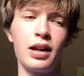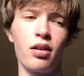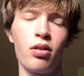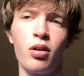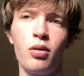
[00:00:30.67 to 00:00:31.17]

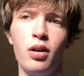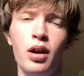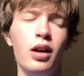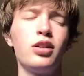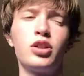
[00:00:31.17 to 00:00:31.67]
So
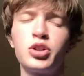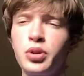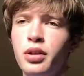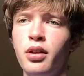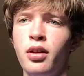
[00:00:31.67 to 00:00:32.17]
the
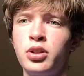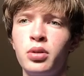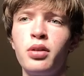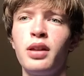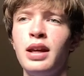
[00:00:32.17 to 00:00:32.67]

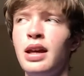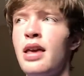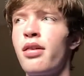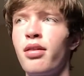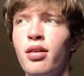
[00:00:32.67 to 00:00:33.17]
short thing
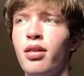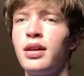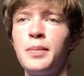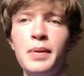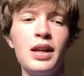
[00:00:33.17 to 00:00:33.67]
is,
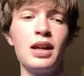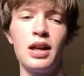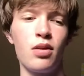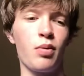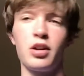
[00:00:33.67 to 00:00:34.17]
steeping
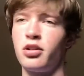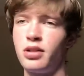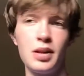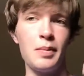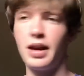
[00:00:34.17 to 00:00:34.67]
is when your
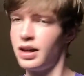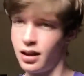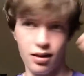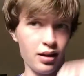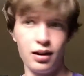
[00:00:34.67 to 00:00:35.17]
tea bag
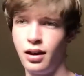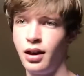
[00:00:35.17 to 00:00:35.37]
is in